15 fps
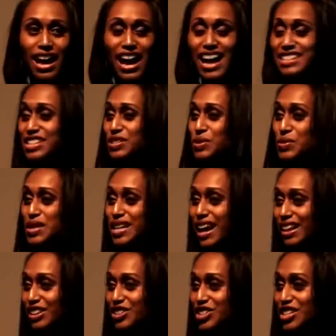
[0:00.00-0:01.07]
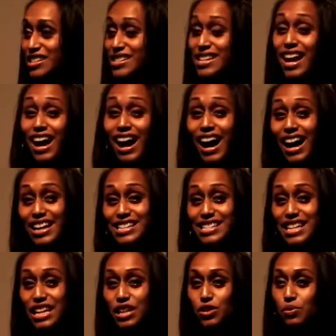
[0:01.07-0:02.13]
As a sociologist, I
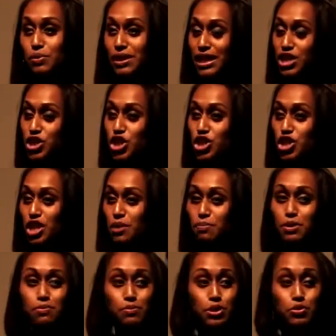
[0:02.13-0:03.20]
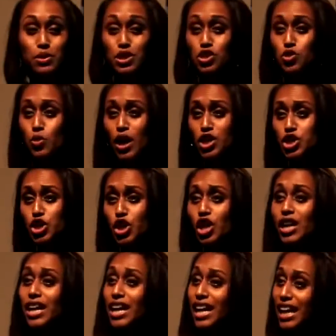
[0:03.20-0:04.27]
study the relationship between structure
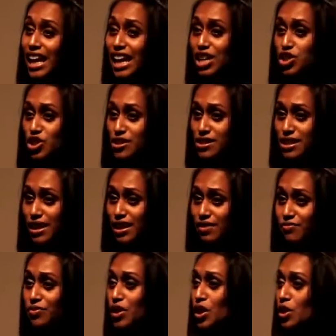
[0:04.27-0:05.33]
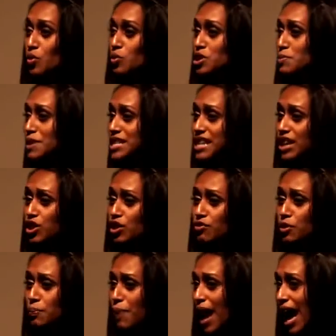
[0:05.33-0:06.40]
and agency, which means I look for
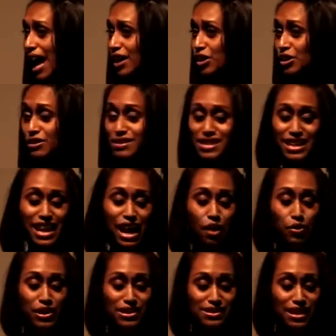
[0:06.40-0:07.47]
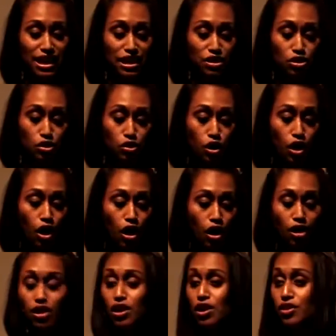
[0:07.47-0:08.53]
patterns in how things like the
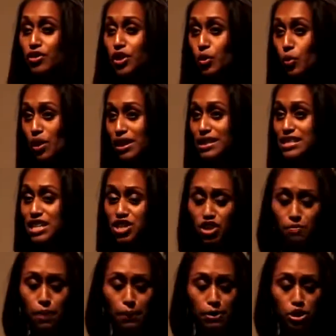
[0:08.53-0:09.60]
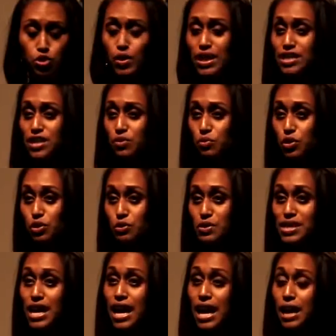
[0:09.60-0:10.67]
law, the organization of public transit routes,
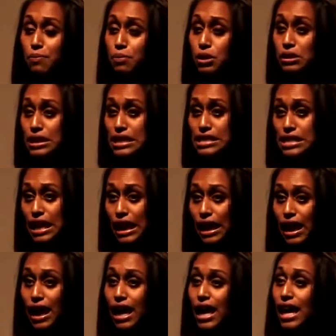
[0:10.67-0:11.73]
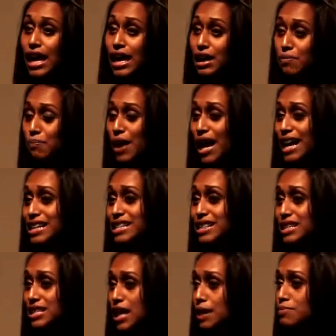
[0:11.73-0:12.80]
and policing impact the
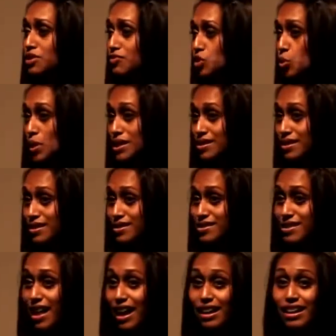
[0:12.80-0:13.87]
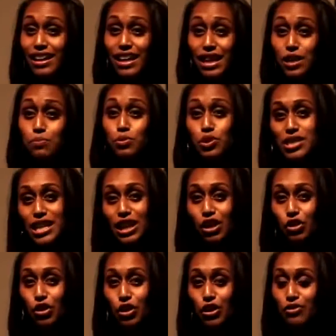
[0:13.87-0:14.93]
types of choices that, in
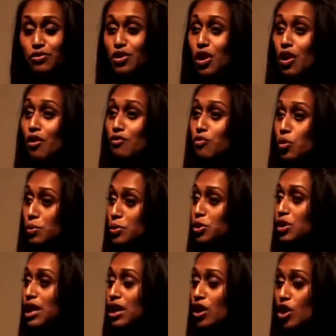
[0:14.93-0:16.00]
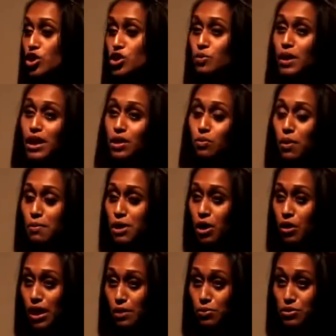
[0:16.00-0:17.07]
particular, formerly incarcerated women are
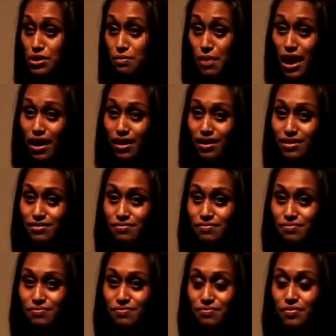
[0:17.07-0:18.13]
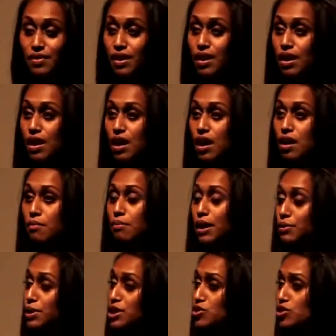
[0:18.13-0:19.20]
able to make. My
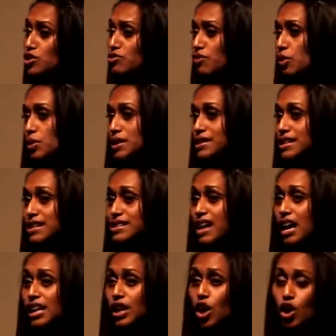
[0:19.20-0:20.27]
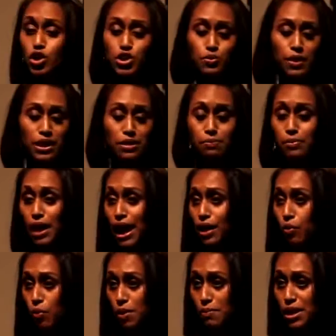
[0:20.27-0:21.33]
research focuses on incarcerated
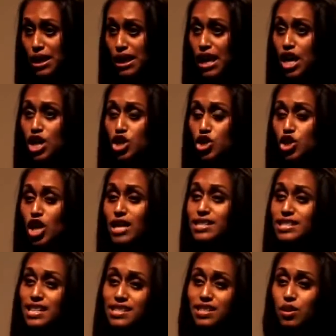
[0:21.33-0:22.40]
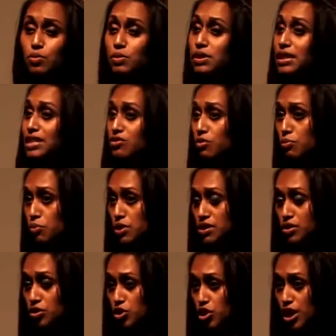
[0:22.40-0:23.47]
Black women just they're released from
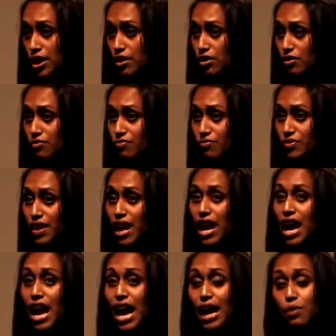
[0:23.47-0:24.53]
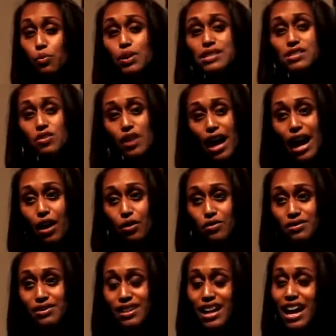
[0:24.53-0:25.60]
prison or jail. And once they're out,
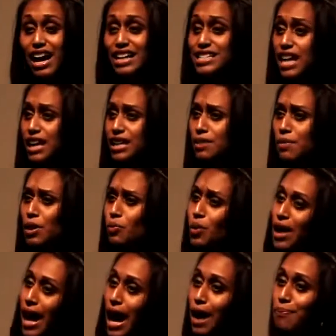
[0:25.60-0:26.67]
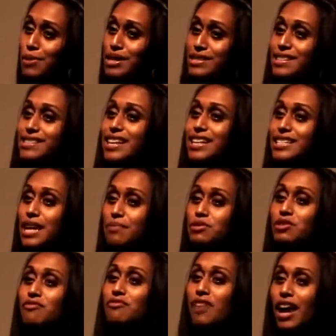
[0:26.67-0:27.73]
I document what happens as they attempt
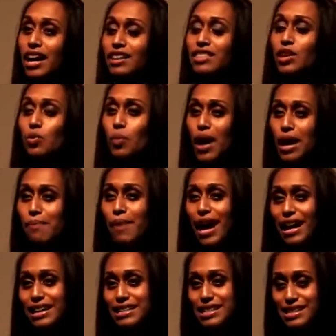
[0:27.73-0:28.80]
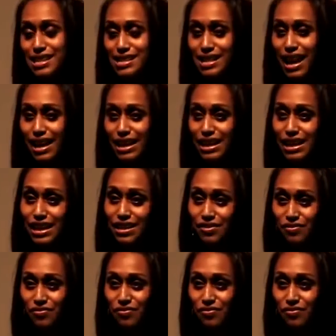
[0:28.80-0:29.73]
to find their way back into society.